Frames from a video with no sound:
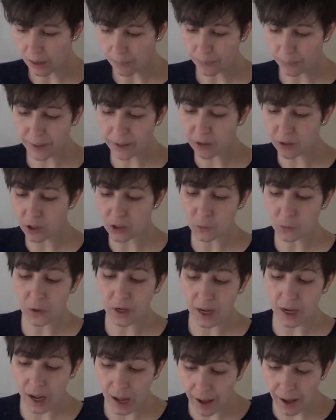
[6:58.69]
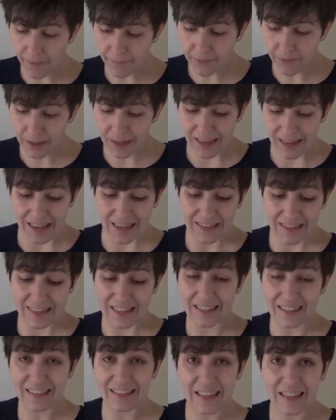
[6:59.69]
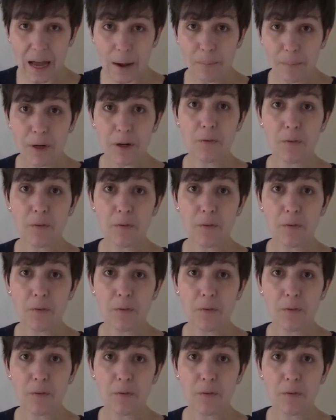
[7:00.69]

because we have the number of